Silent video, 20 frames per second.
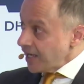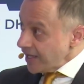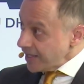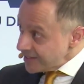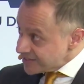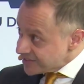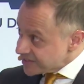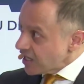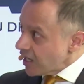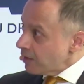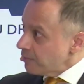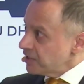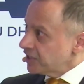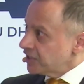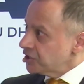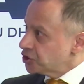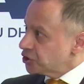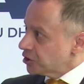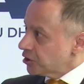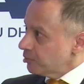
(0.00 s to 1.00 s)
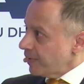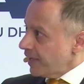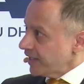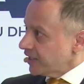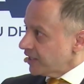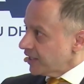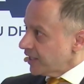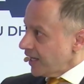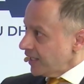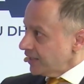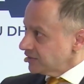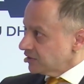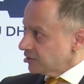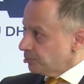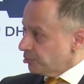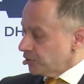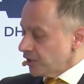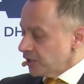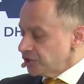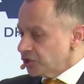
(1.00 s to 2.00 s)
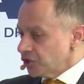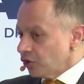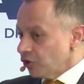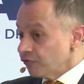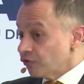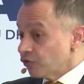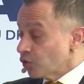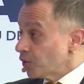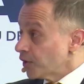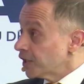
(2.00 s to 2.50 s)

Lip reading: and Islamic digital banking, has the potential of growing.